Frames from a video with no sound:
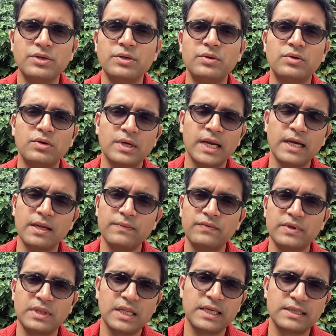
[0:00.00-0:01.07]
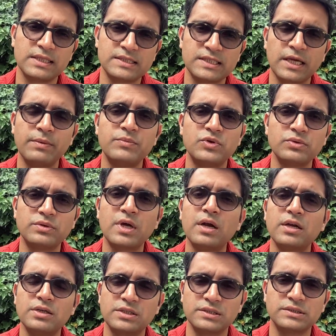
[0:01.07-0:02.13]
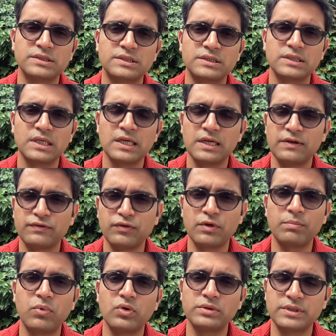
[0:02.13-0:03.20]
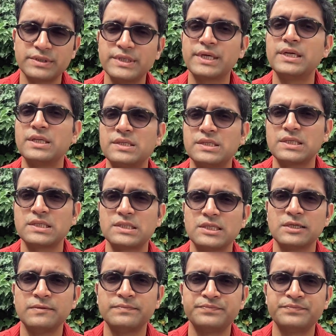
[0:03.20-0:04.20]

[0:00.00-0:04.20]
you could end up with like the same truth conditions for both the sentences.